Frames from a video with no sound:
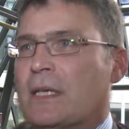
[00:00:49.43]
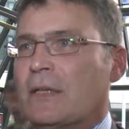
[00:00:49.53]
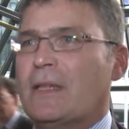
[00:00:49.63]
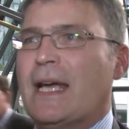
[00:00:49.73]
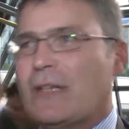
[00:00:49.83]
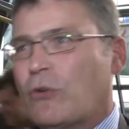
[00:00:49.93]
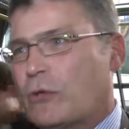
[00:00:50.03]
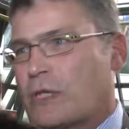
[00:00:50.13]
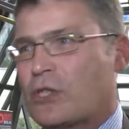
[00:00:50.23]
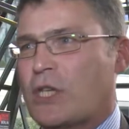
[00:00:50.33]
Now that
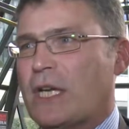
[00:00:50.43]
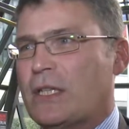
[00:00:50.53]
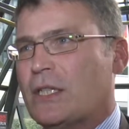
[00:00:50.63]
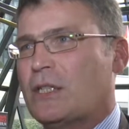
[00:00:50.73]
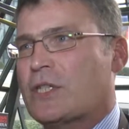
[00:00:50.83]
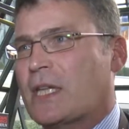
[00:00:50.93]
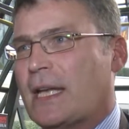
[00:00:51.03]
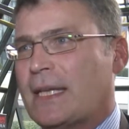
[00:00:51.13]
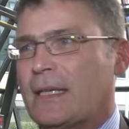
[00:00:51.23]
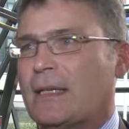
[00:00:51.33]
causal chain is
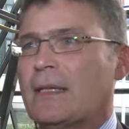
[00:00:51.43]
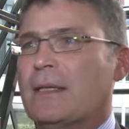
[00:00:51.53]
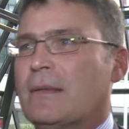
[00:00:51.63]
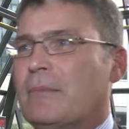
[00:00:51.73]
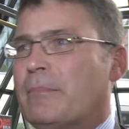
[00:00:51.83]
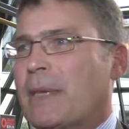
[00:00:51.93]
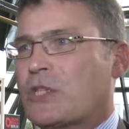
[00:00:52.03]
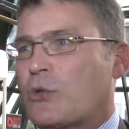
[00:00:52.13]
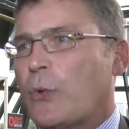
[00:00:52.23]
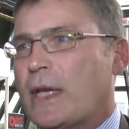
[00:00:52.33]
getting
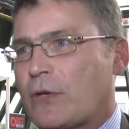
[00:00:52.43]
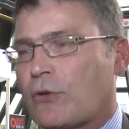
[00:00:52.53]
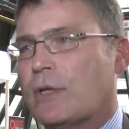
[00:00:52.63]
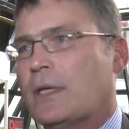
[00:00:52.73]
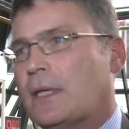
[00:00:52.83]
much weaker